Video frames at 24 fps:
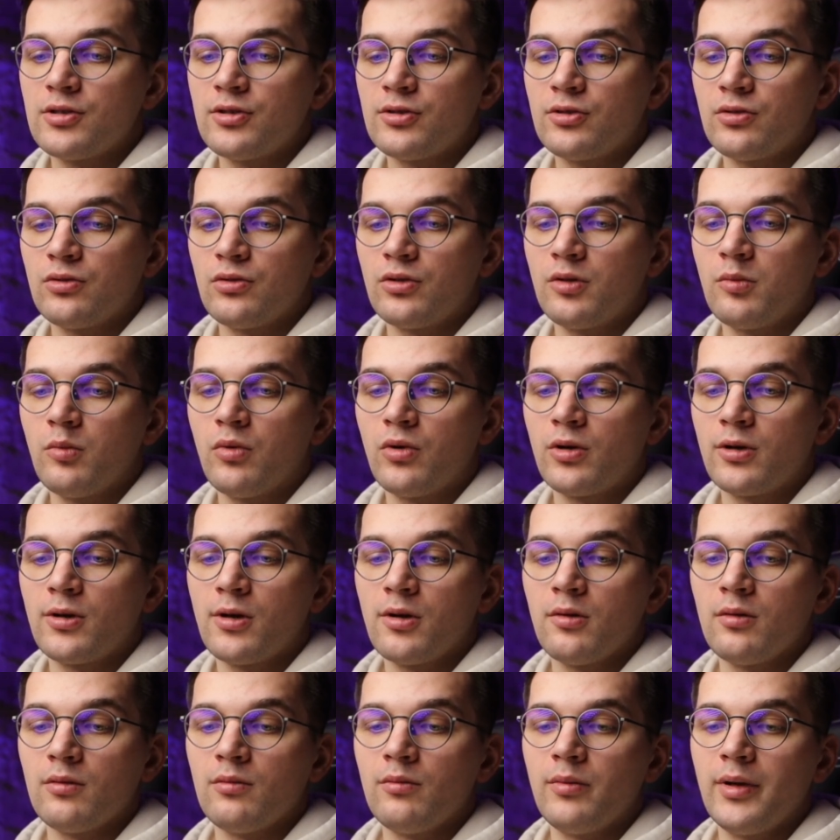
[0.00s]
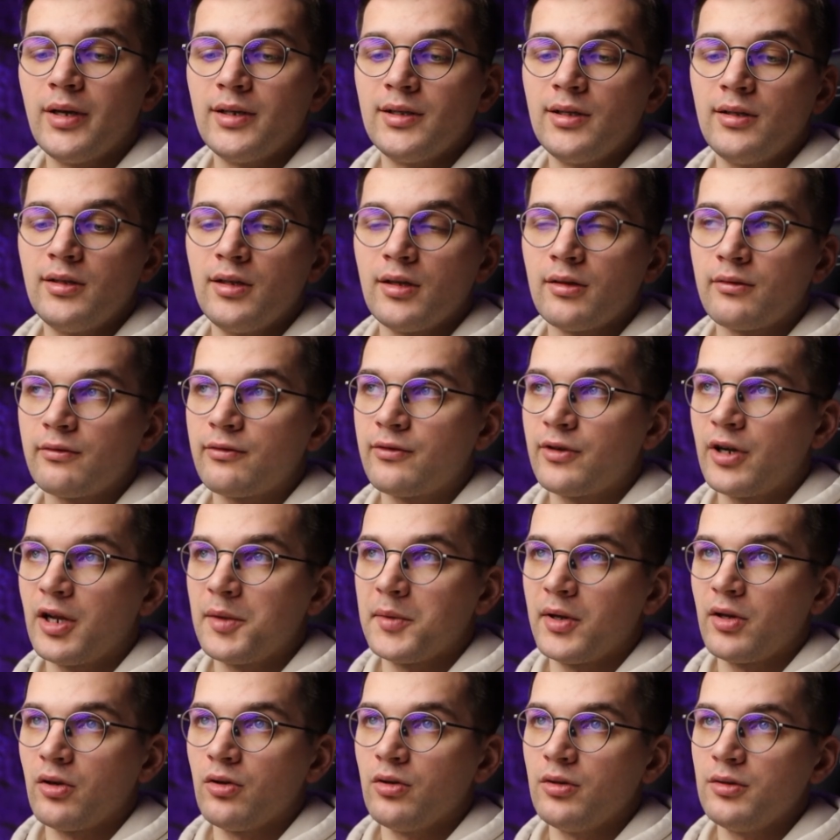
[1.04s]
Storyboard better than
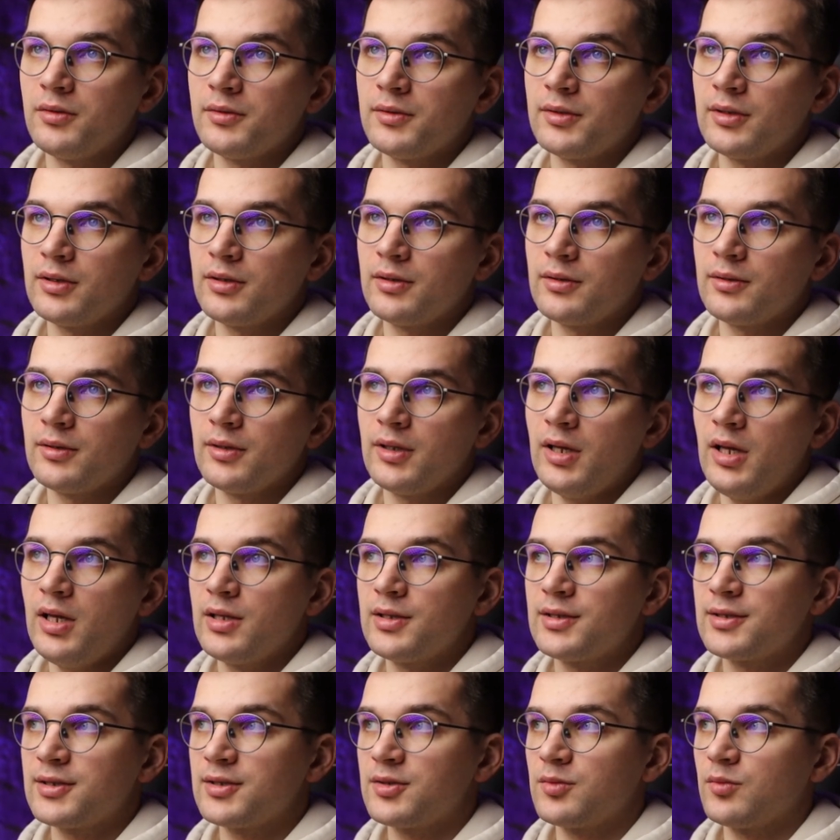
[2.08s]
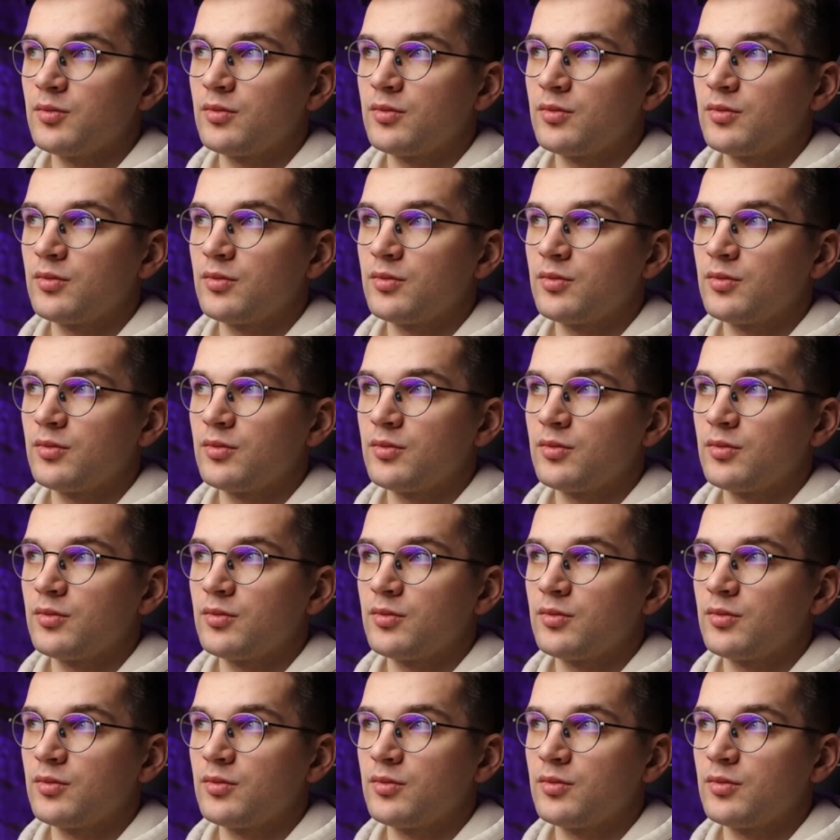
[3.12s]
Frame.io. It's